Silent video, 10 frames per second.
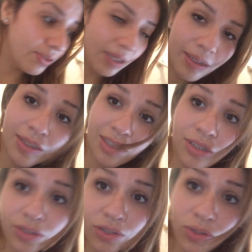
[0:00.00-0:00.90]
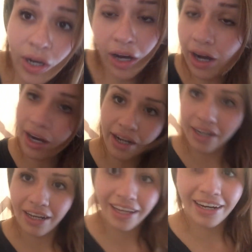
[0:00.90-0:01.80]
it's still too hot
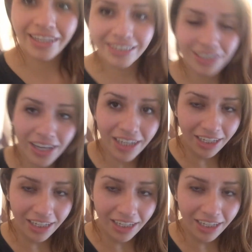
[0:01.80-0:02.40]
and as you can